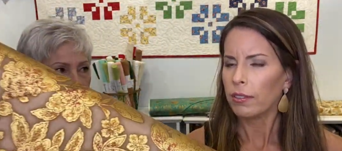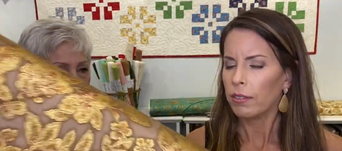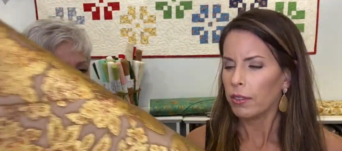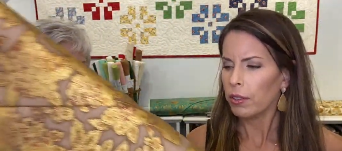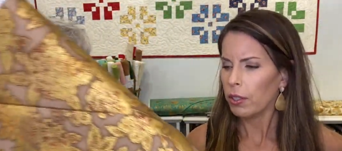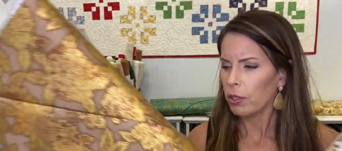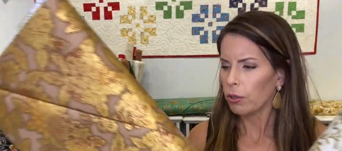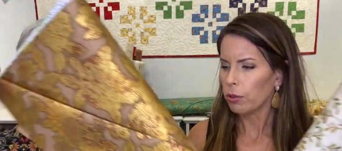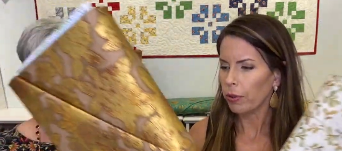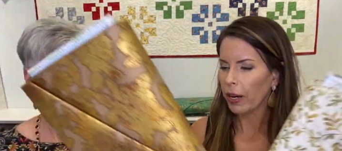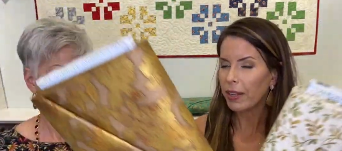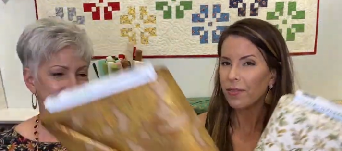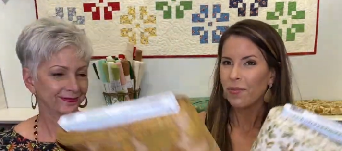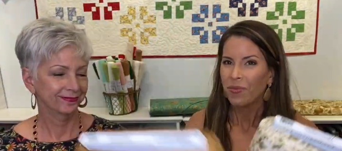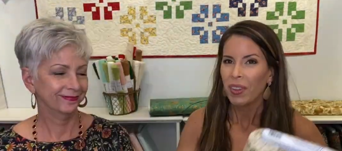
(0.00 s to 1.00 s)
Speaker 1: Very cool,
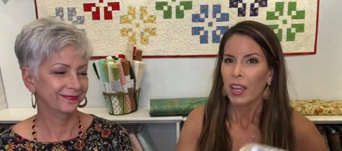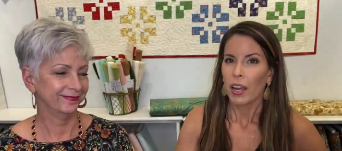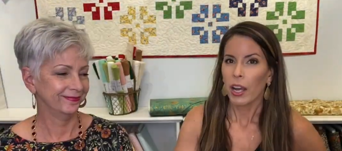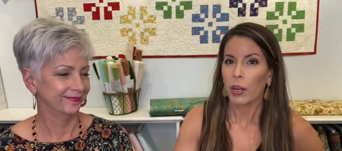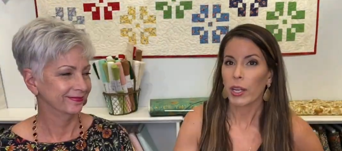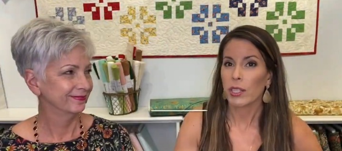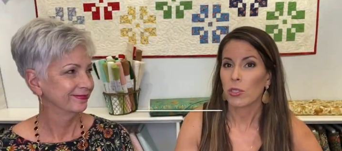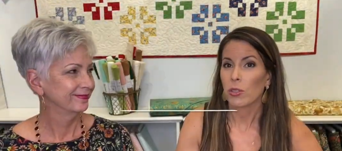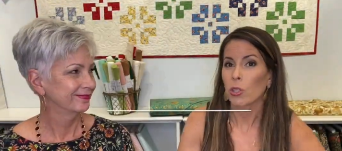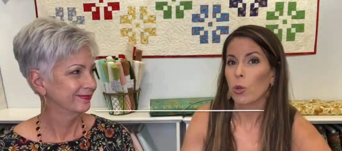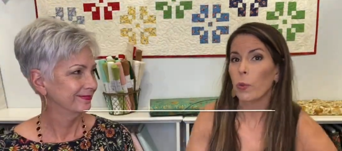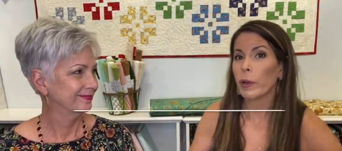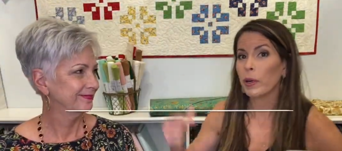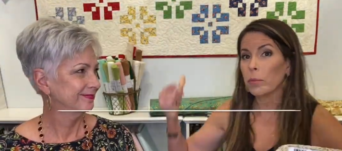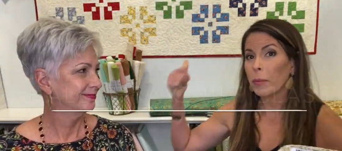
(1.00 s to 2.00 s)
right? Mm -hmm. Okay, so this
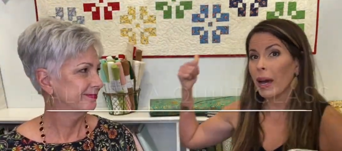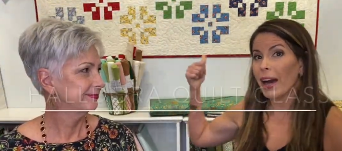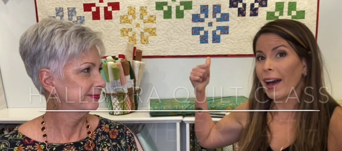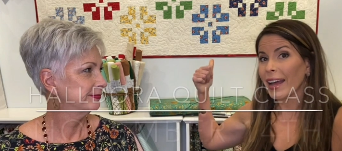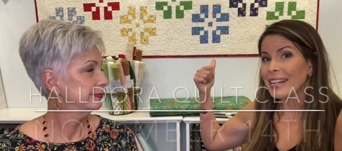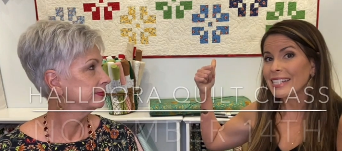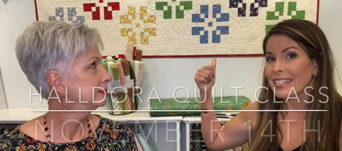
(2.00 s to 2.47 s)
quilt behind